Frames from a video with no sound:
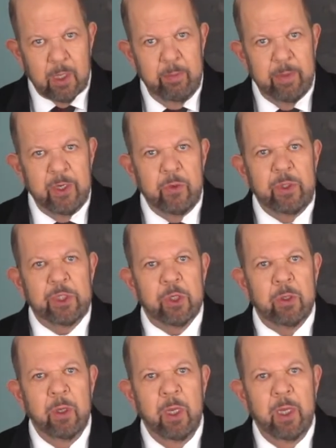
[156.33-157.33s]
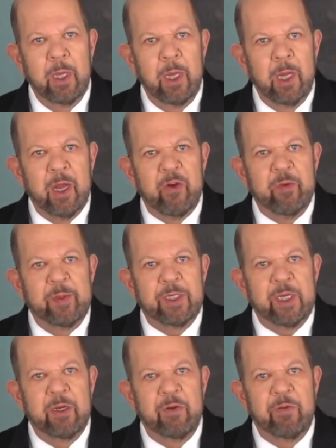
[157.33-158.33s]
By doing so, governments
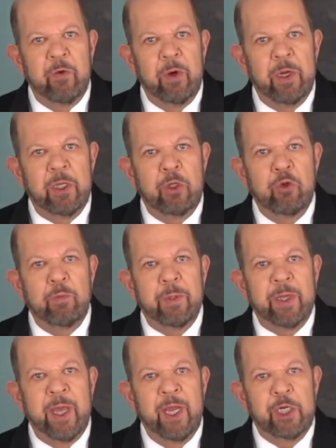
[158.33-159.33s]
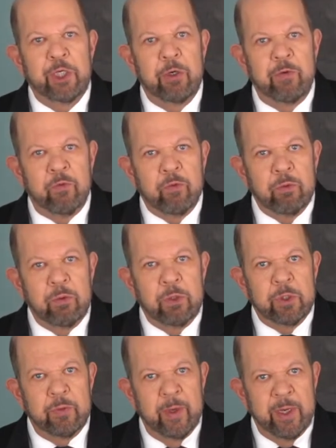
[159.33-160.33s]
can avoid duplication of
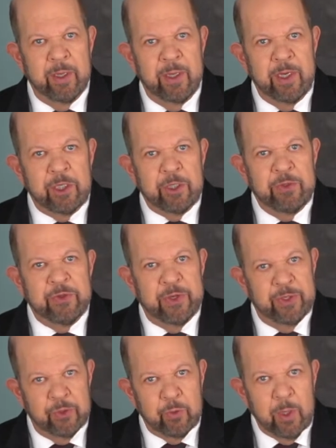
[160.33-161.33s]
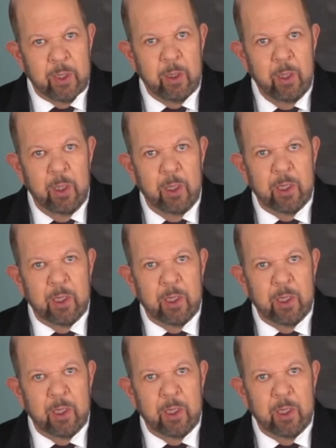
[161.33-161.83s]
rules and regulations and as well